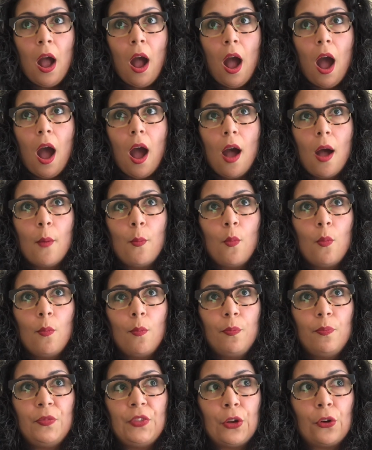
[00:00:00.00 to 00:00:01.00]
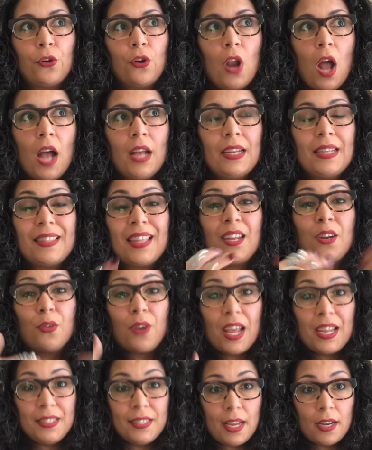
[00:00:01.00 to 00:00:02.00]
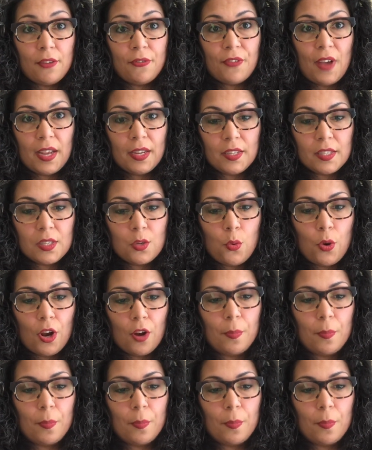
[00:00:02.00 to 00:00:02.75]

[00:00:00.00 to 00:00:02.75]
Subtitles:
They don't identify as queer,